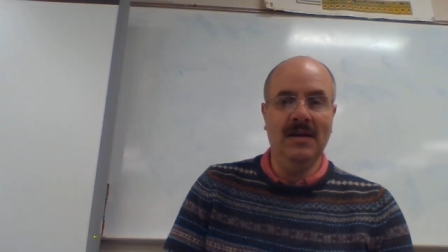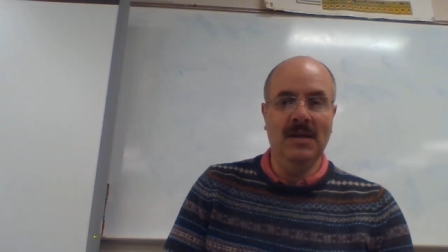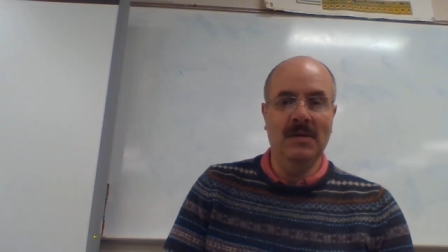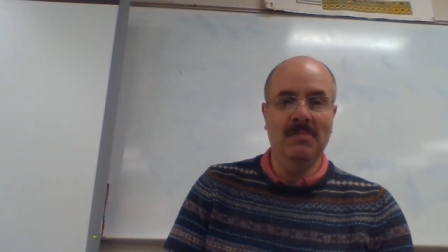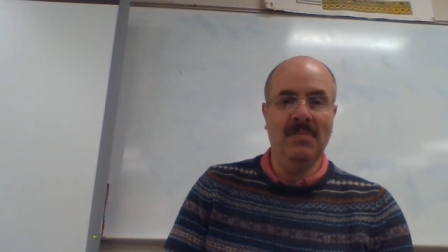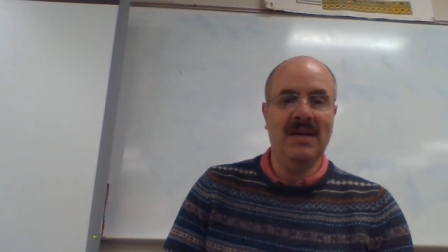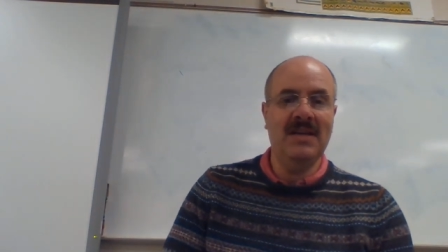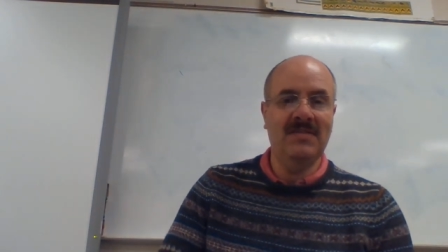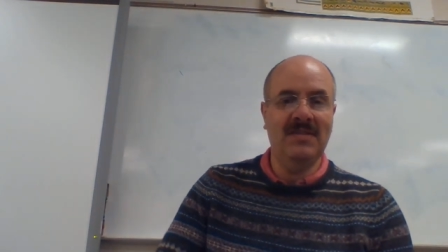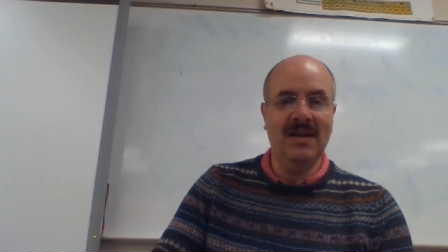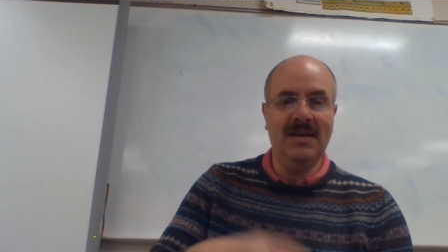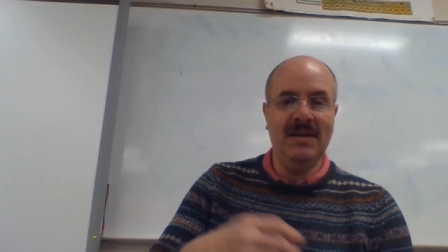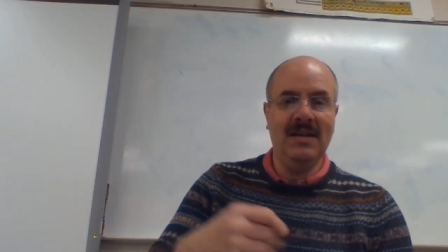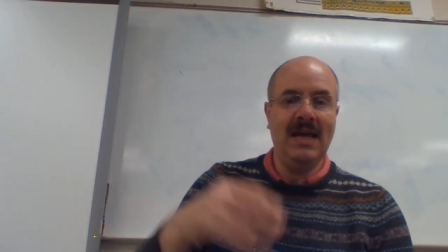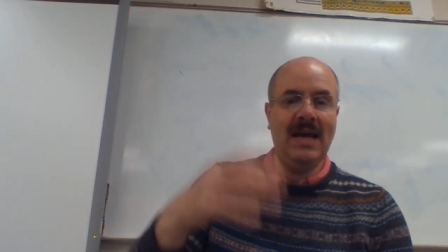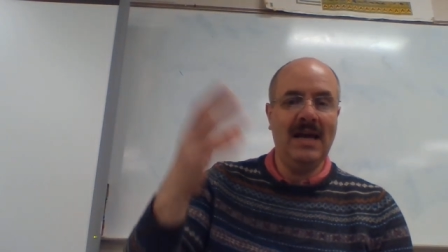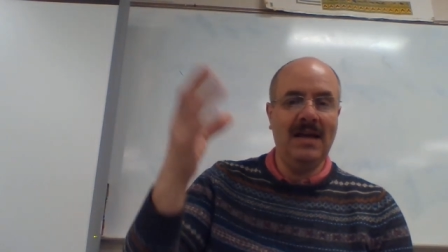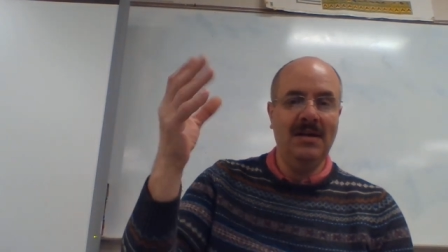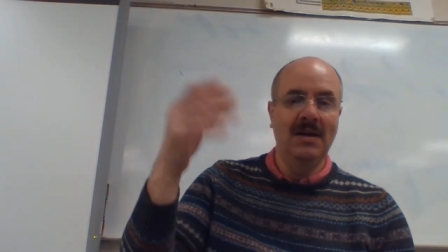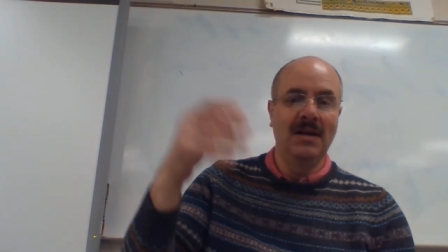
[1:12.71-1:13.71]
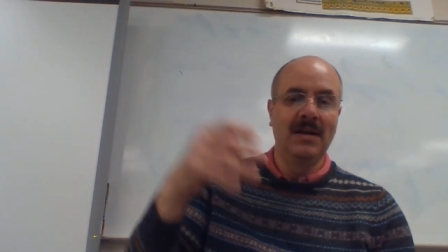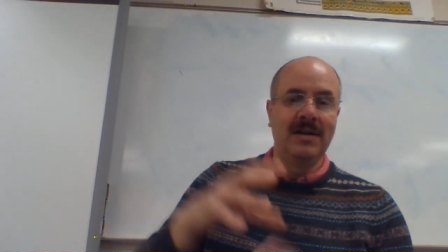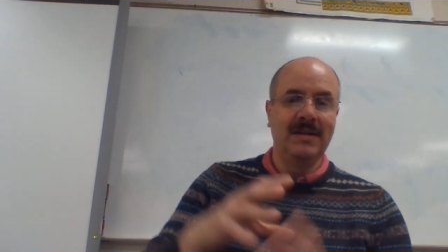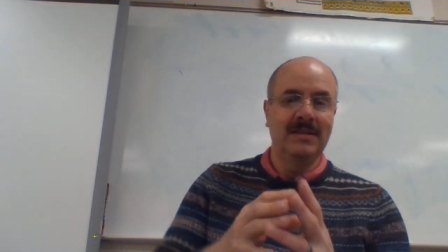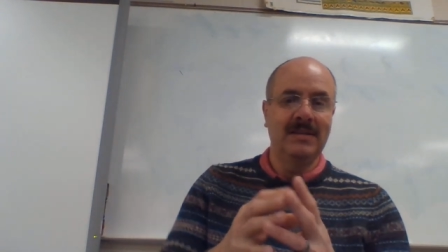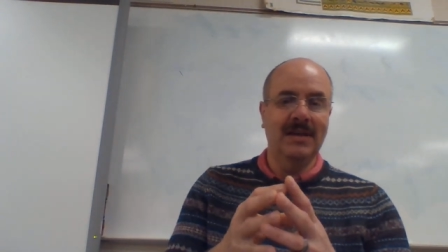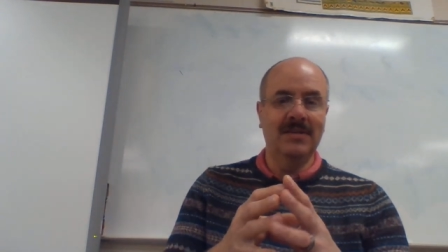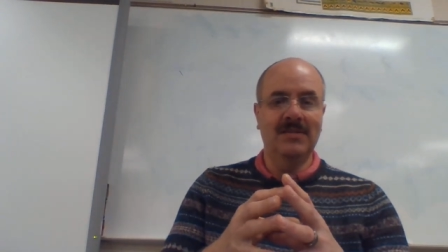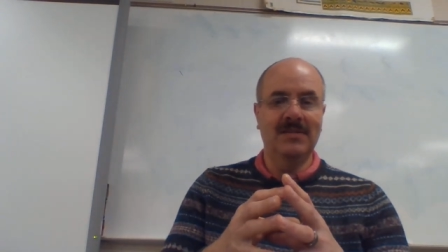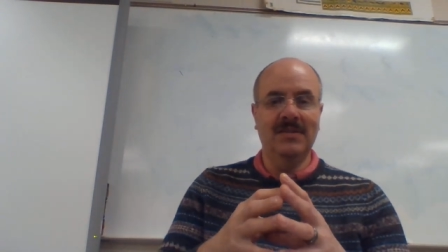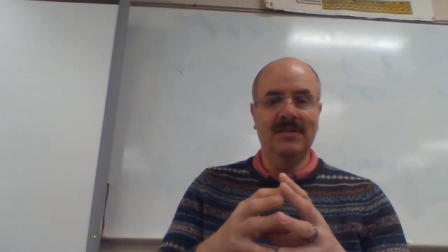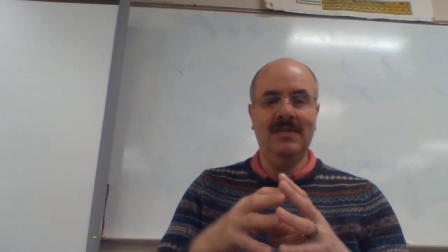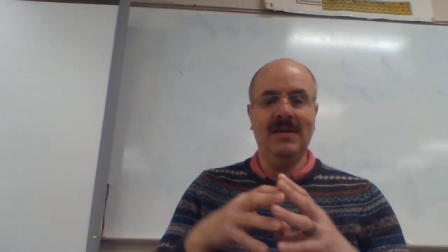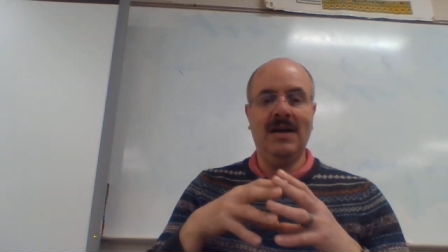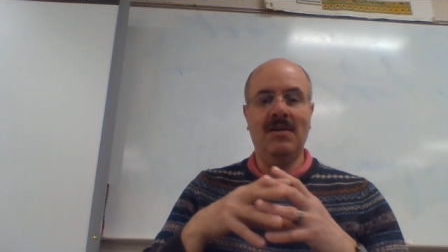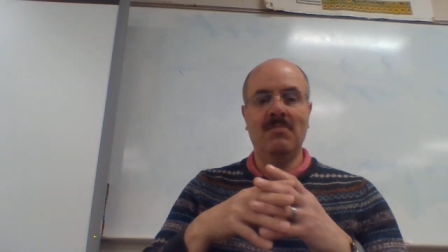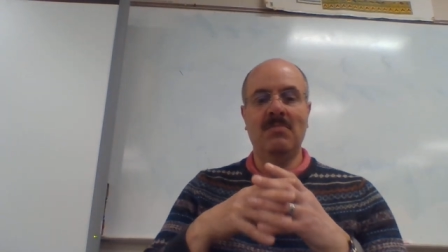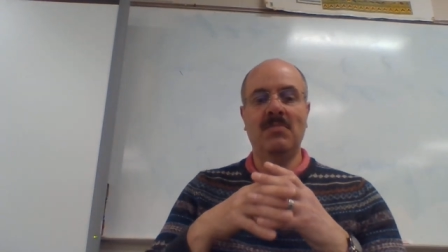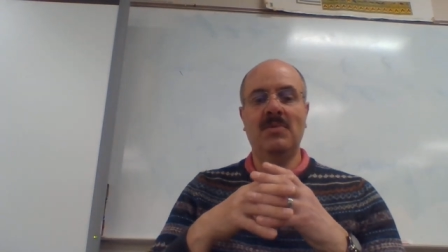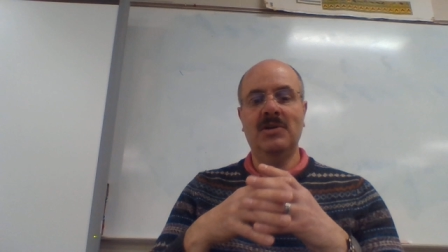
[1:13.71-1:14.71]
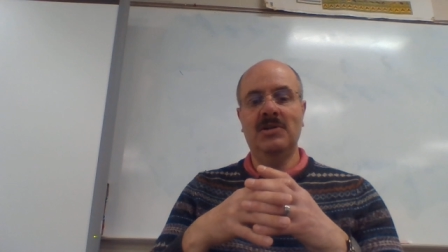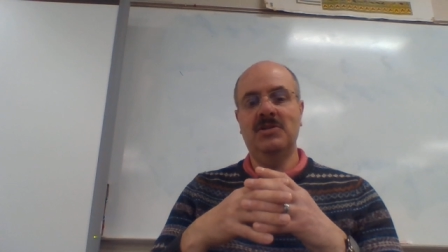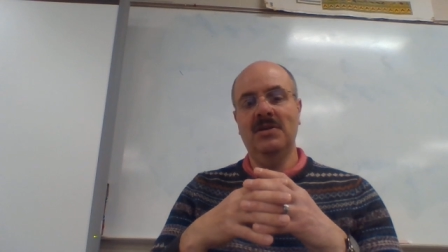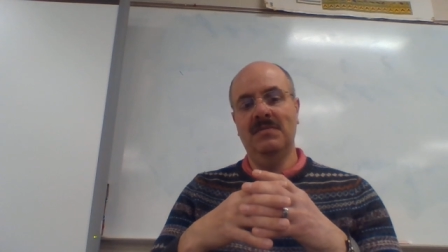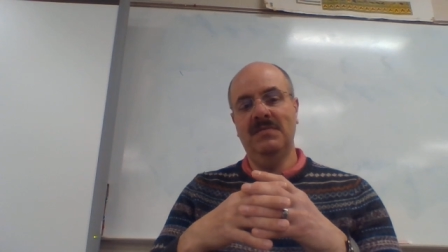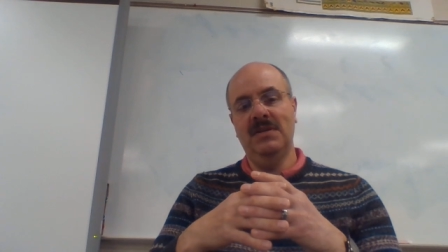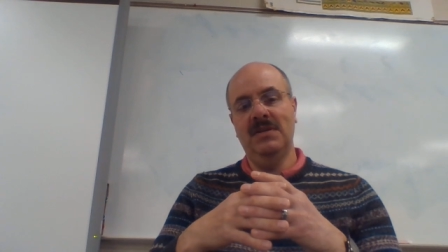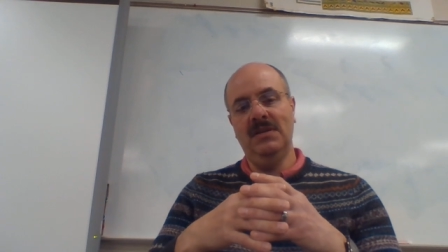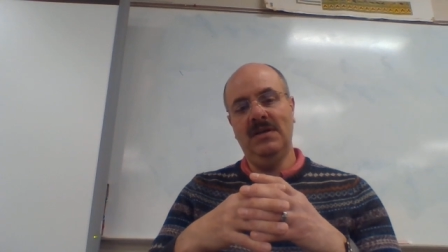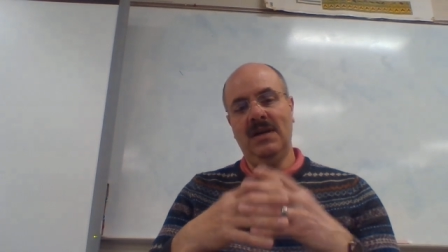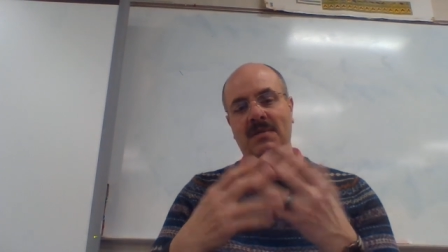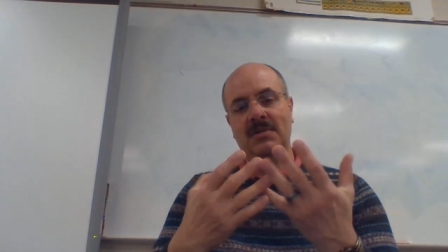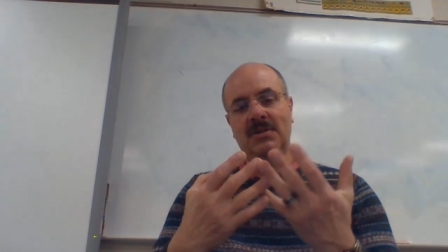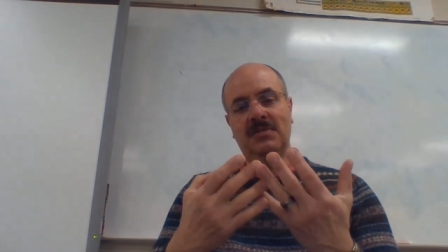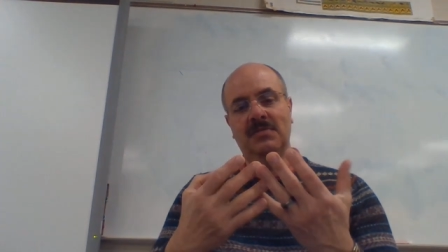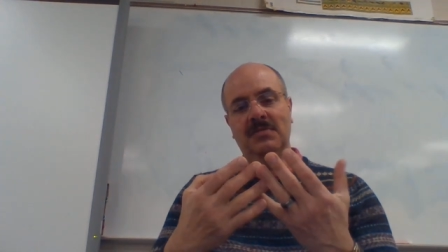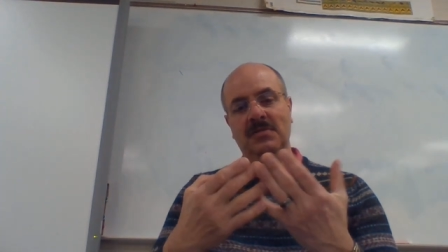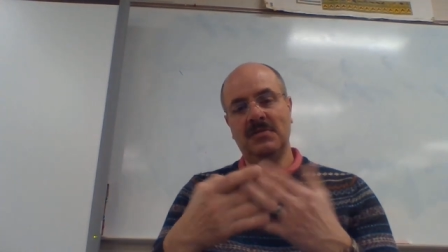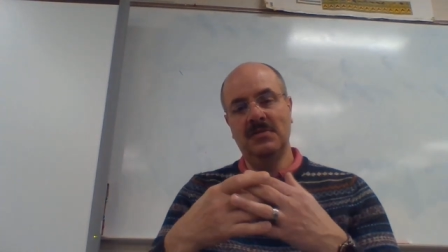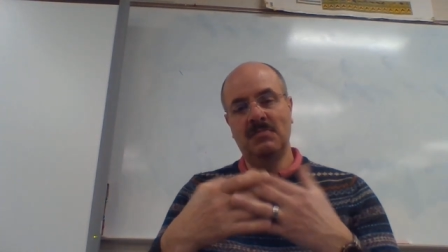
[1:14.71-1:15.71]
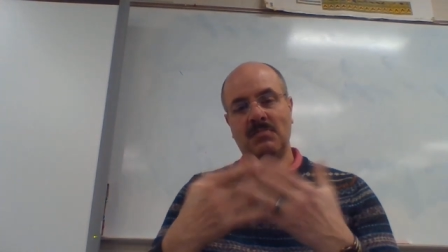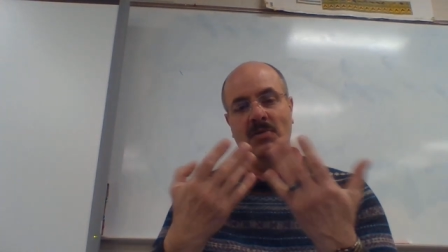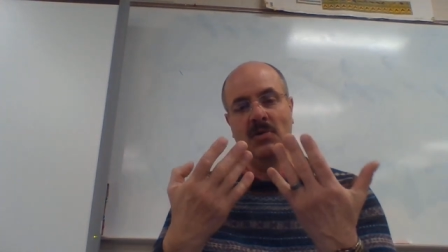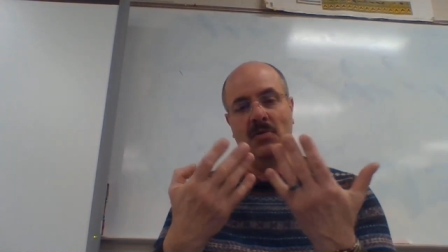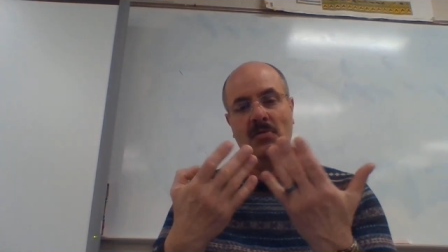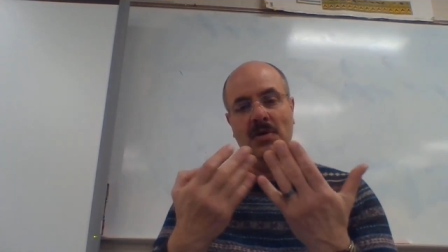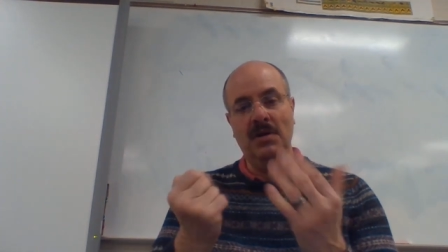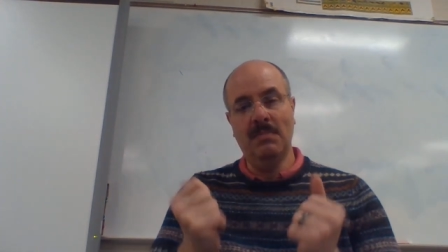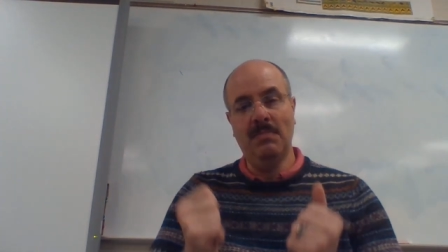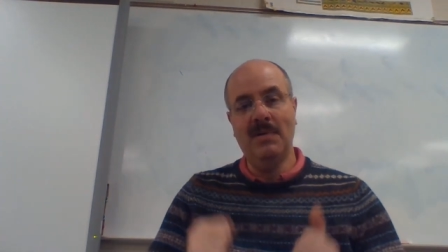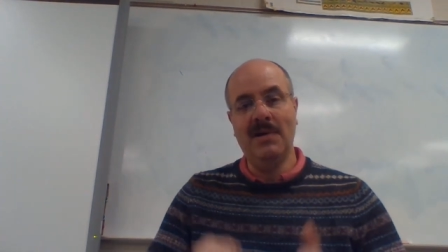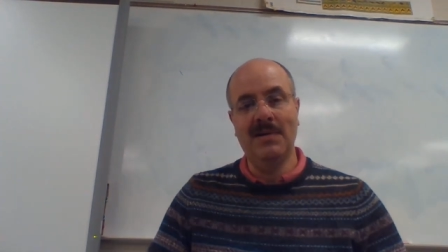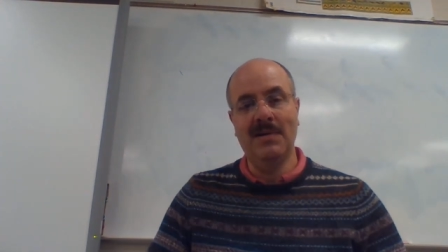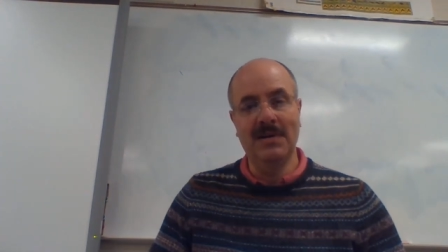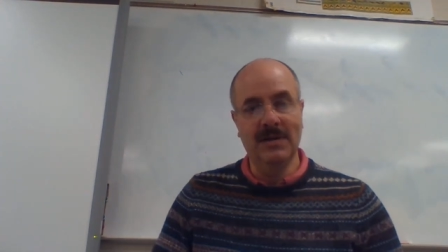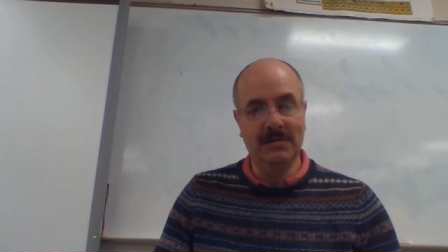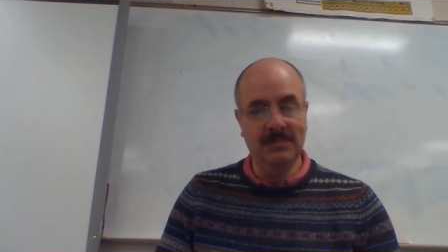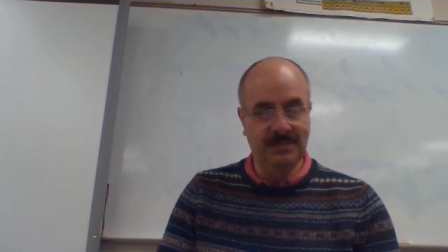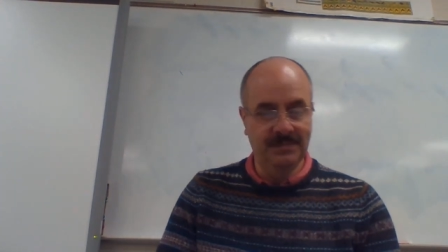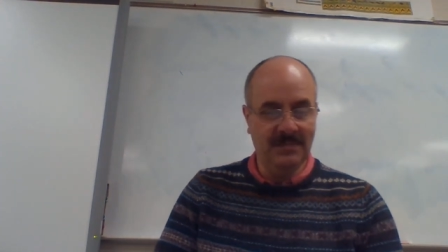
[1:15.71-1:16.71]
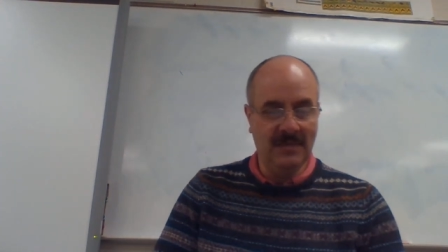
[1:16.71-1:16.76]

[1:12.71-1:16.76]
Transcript: And based on that, tells us how much of it was broken apart.